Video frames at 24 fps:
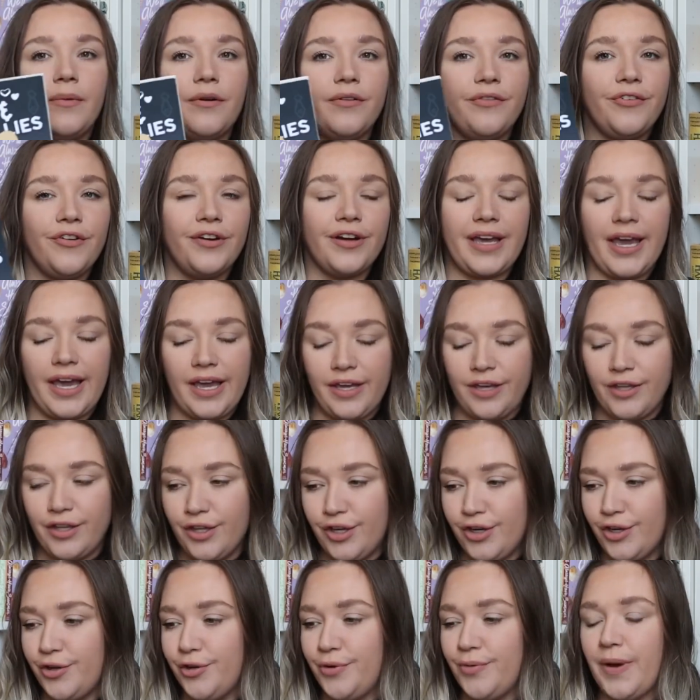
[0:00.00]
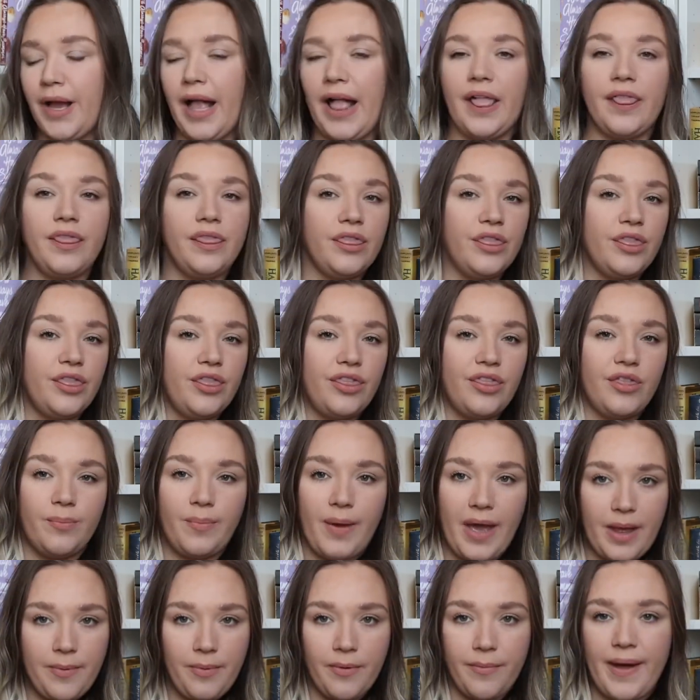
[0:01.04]
for KU and the
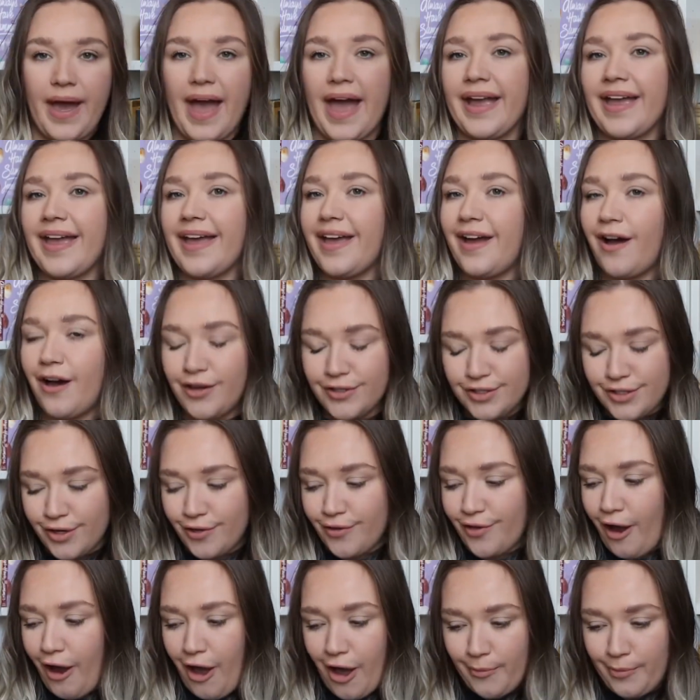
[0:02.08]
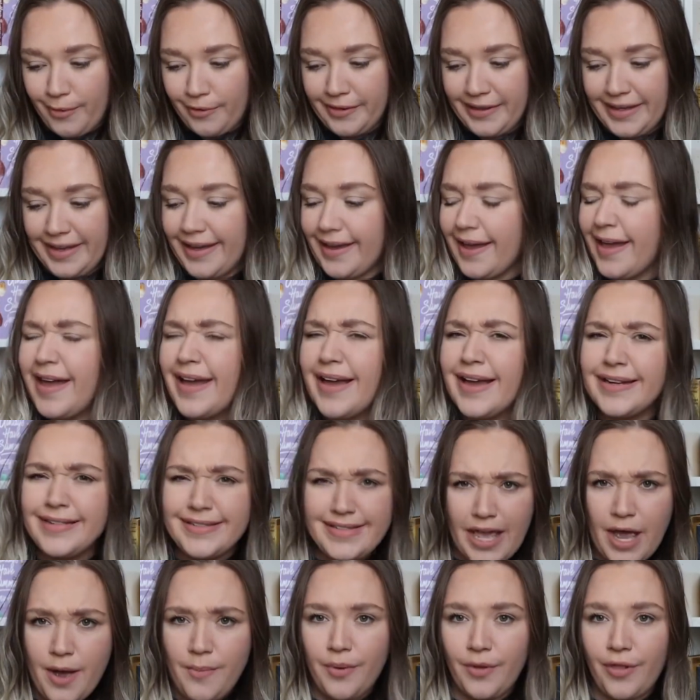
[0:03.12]
paperback, also the Audible link
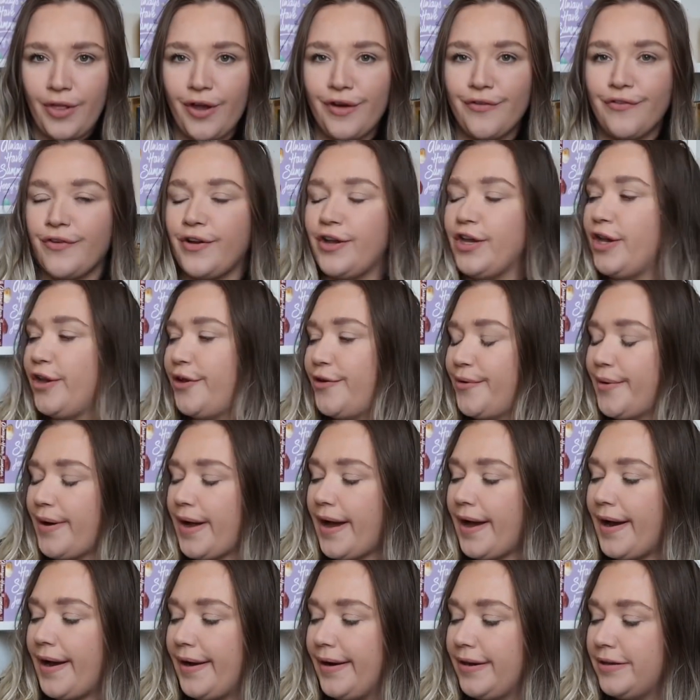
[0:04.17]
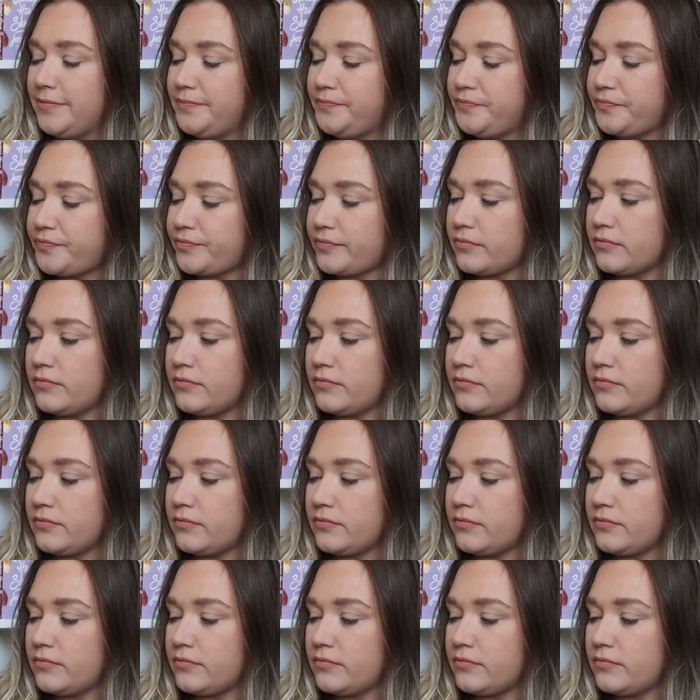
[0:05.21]
down below for you. I